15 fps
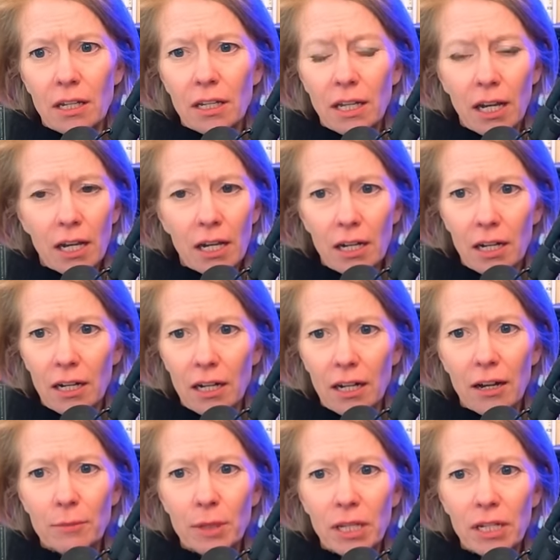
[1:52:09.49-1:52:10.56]
Yeah.
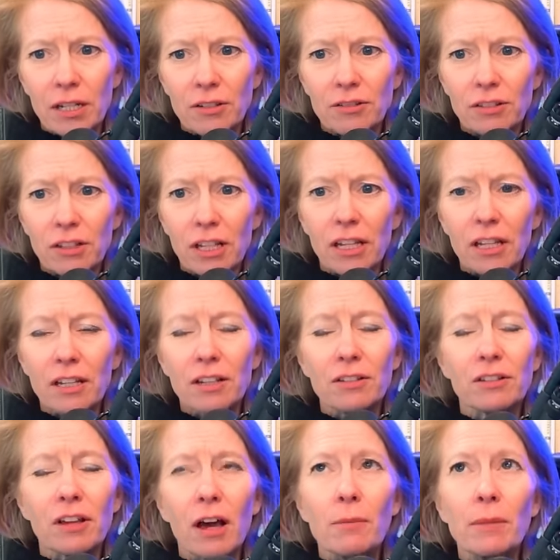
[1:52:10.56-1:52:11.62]
I mean, it
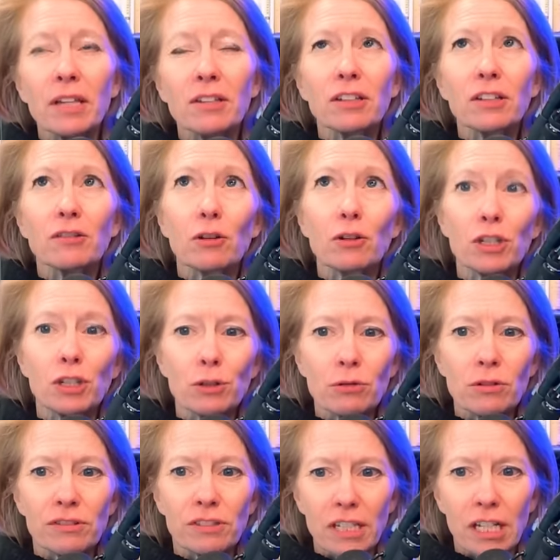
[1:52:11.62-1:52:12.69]
is amazing. So do you
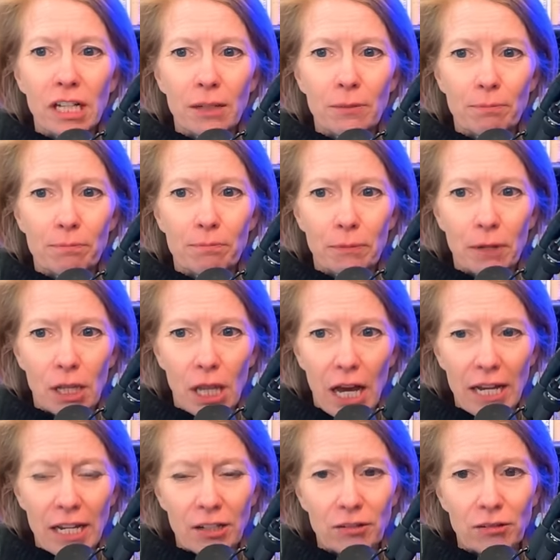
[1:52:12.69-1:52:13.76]
see
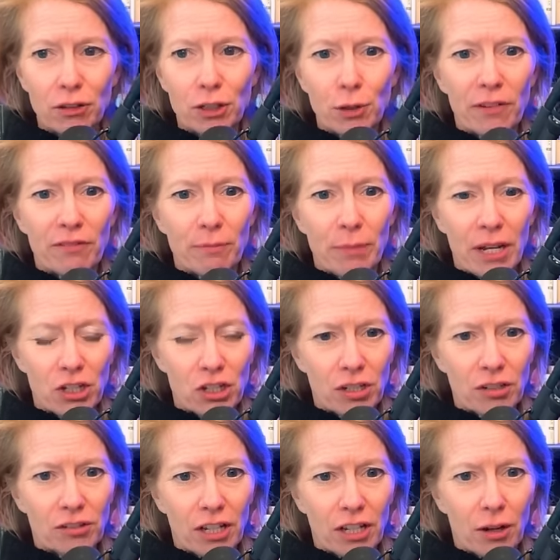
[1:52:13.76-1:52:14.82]
clients or do you have
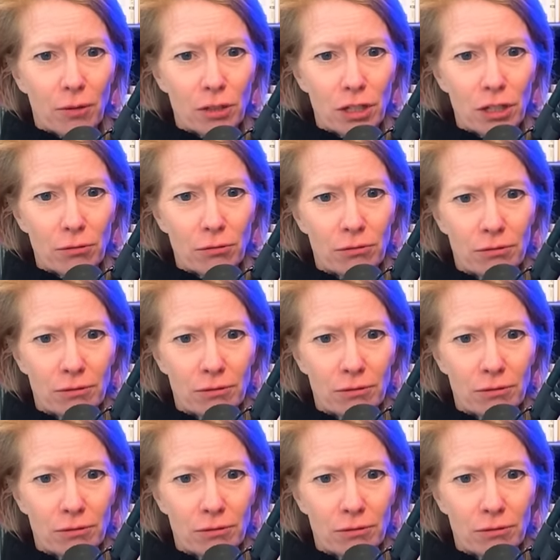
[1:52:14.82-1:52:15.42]
patients that come to you?